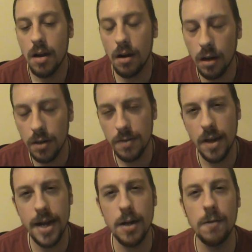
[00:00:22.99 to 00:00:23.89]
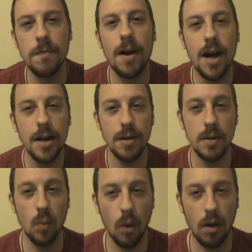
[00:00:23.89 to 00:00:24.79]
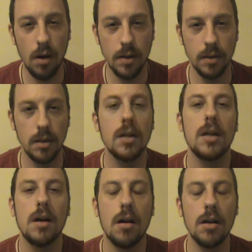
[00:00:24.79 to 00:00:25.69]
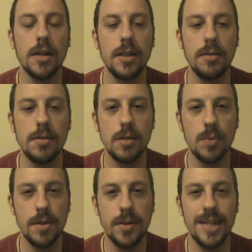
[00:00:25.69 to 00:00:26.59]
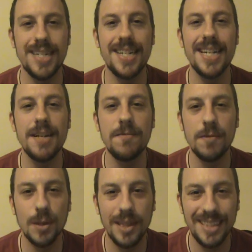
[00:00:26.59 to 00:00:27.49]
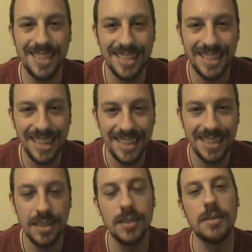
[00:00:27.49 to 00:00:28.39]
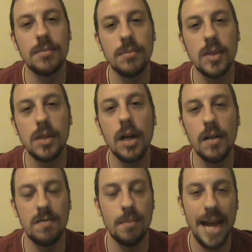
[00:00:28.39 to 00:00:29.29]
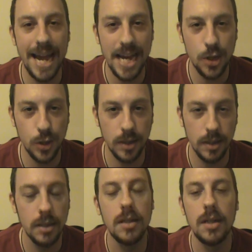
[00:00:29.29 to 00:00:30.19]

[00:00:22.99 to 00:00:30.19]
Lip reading: Earth, air, fire, and water are used within different systems of magic.